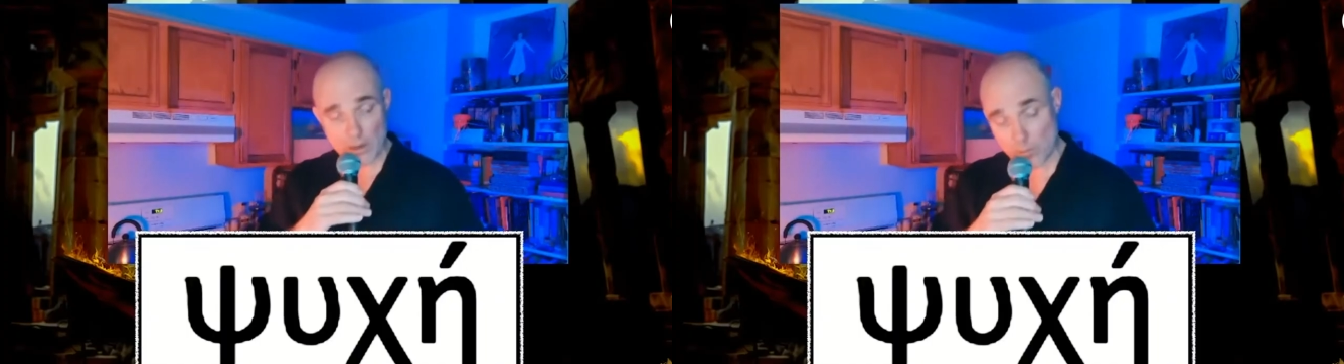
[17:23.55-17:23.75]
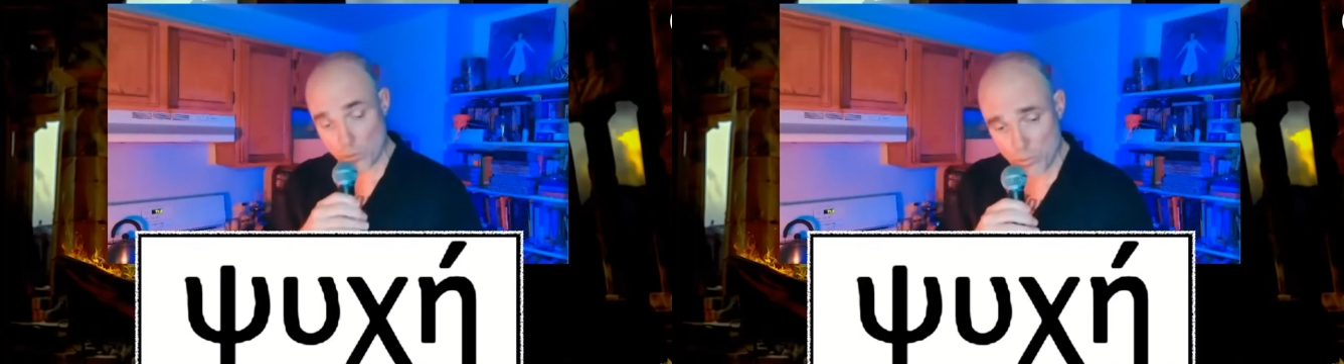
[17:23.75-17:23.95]

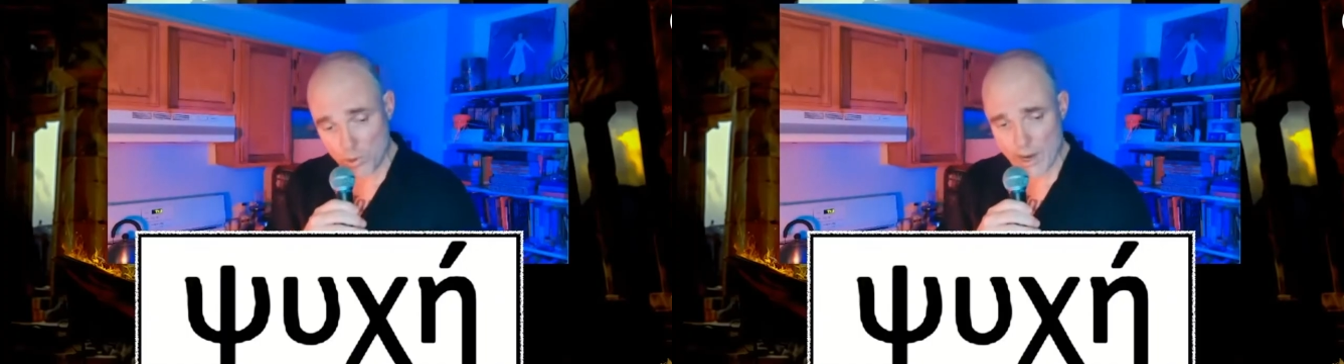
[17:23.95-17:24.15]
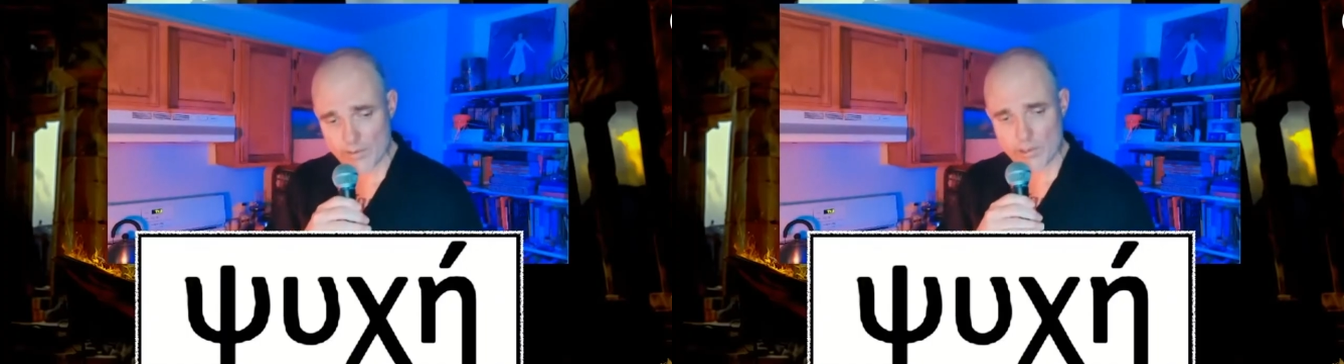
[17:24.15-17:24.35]
Well, we're
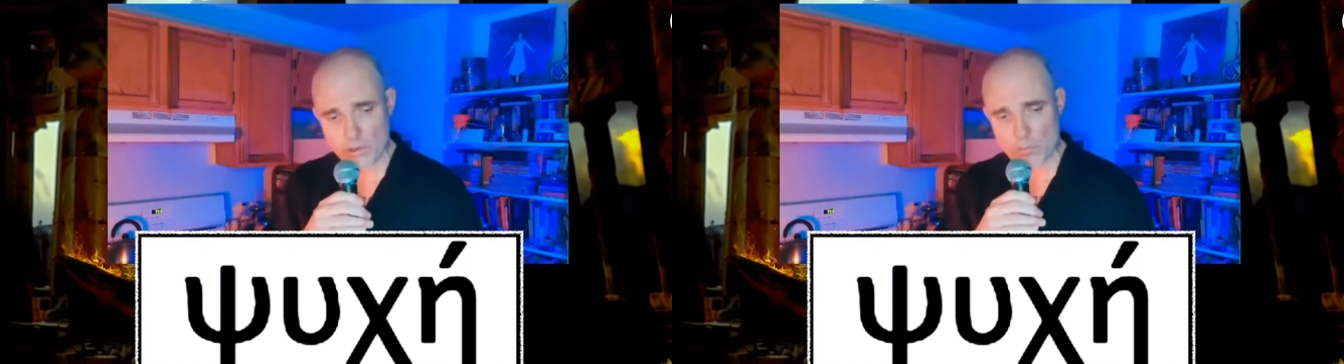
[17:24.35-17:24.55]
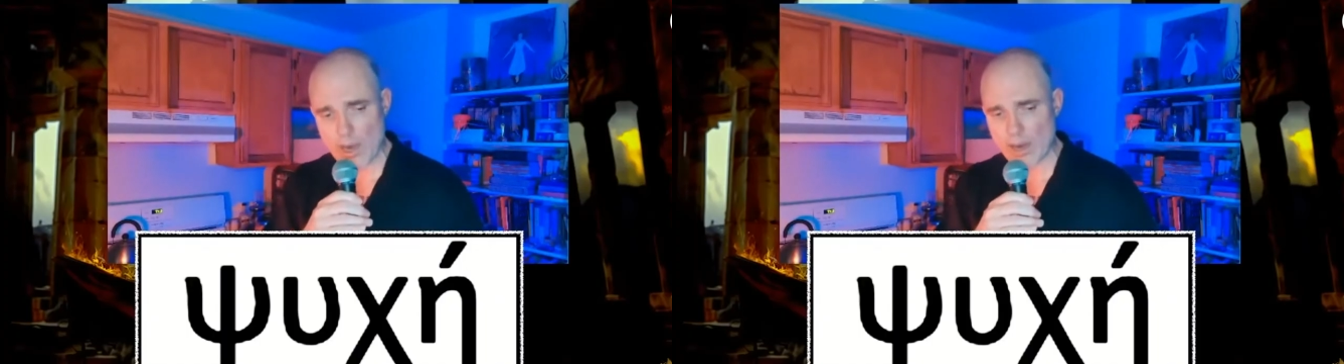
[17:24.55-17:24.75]
having to do it
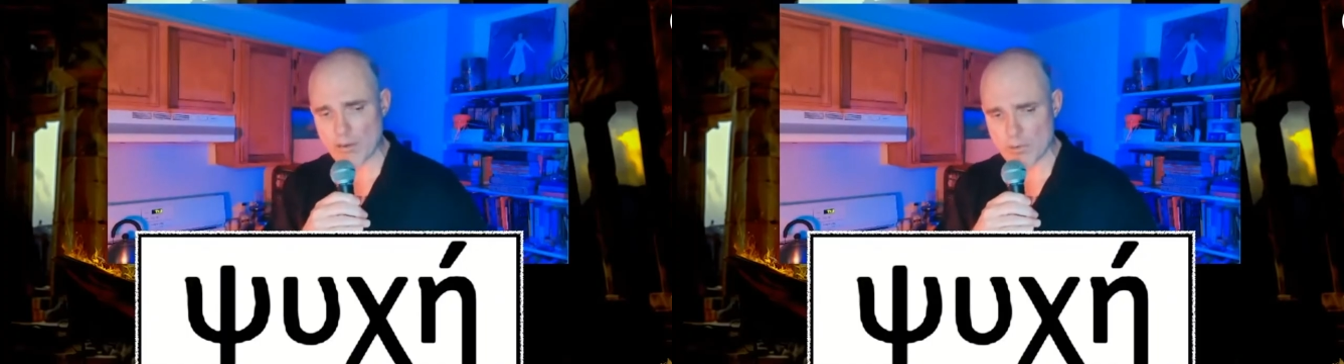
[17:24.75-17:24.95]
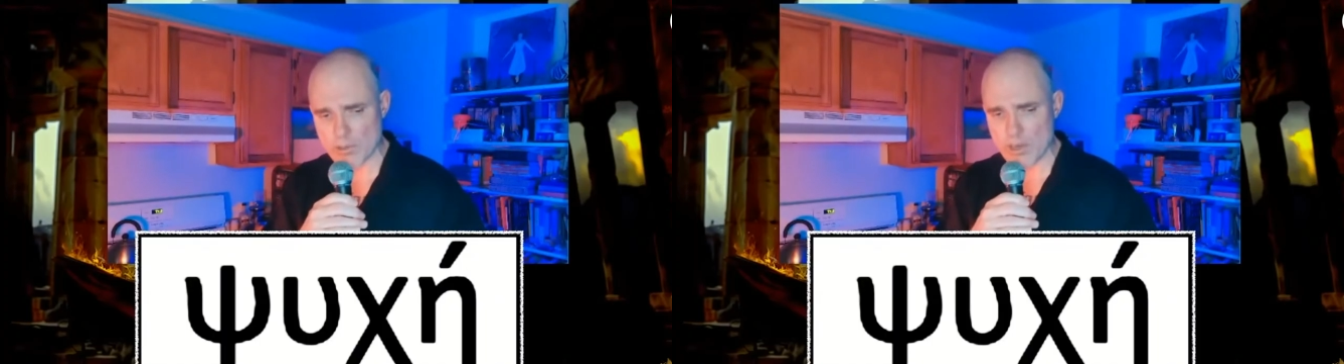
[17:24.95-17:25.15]

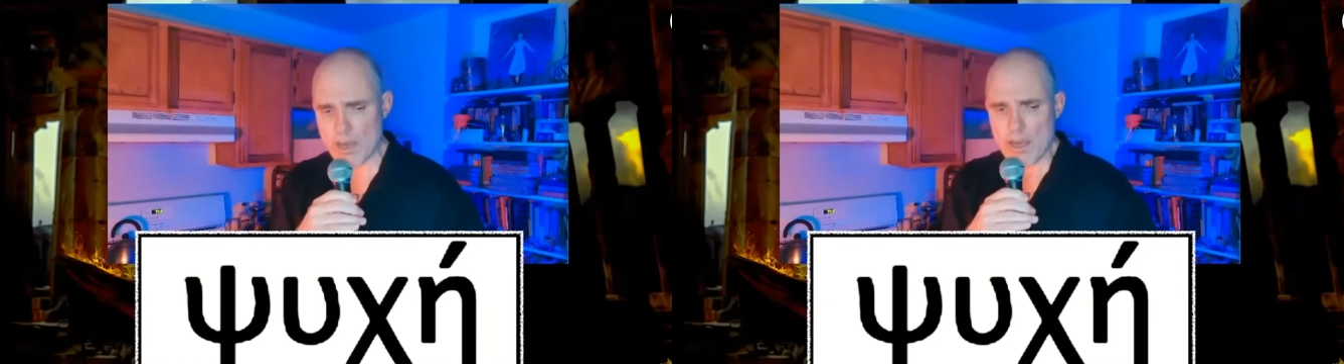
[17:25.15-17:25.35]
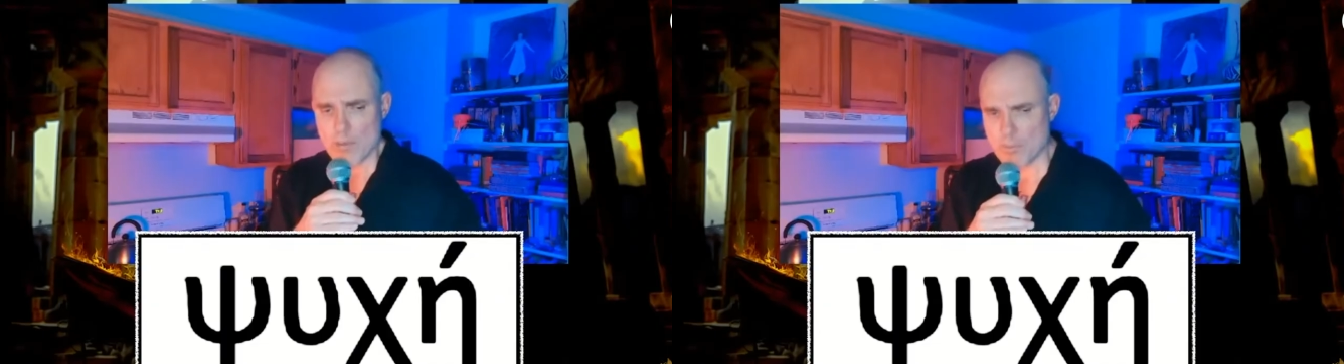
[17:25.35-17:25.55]
backwards.
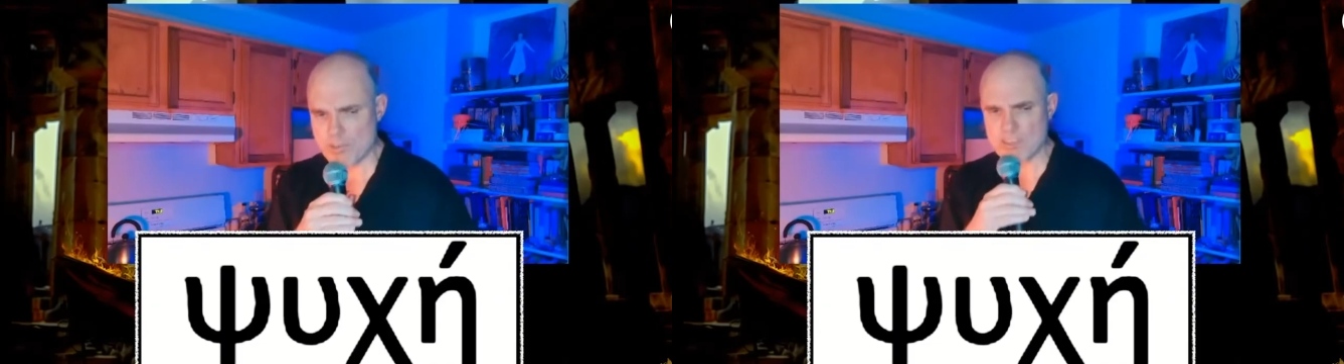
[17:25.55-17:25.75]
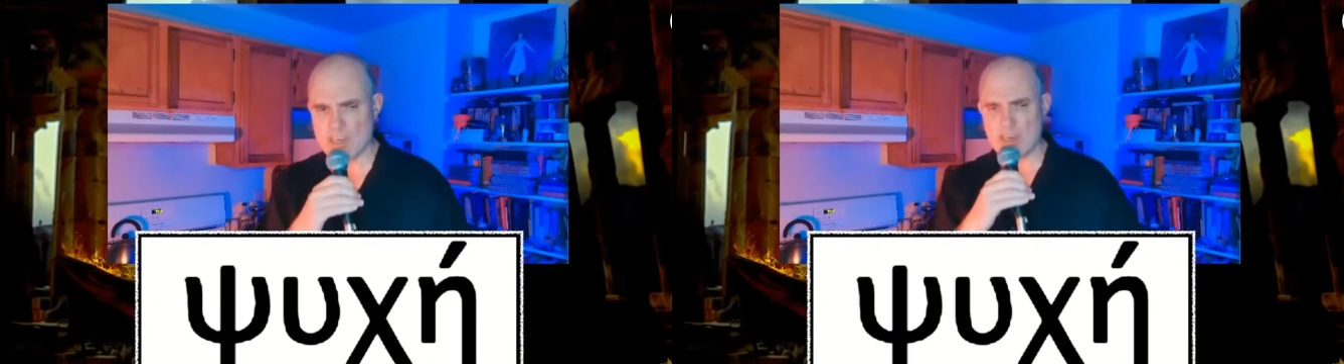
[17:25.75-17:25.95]

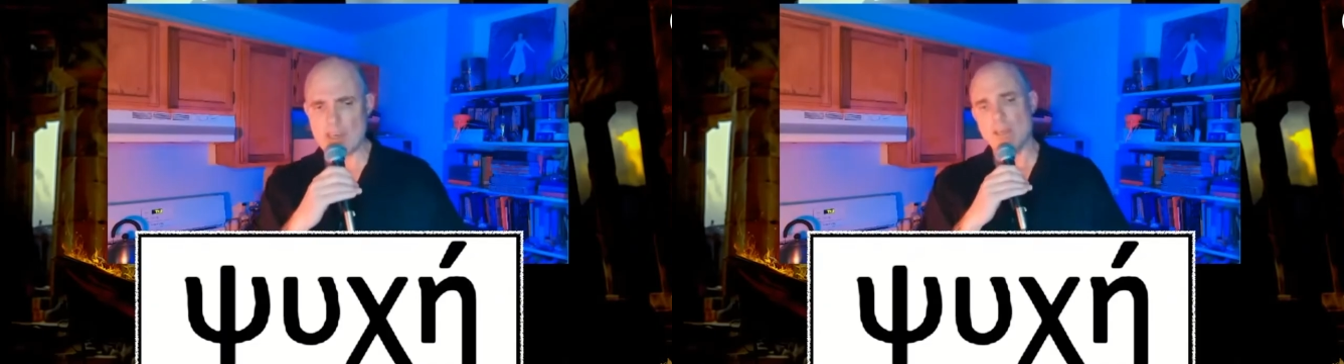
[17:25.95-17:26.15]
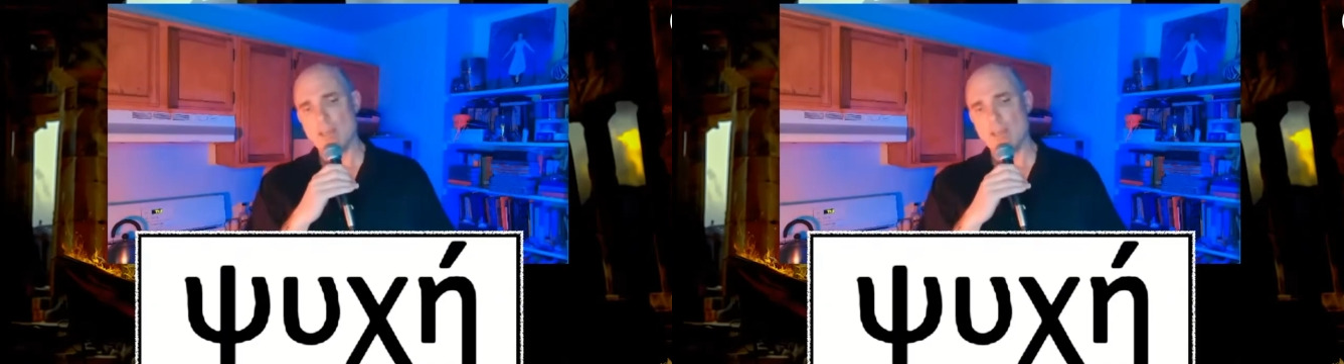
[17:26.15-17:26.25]
Psi.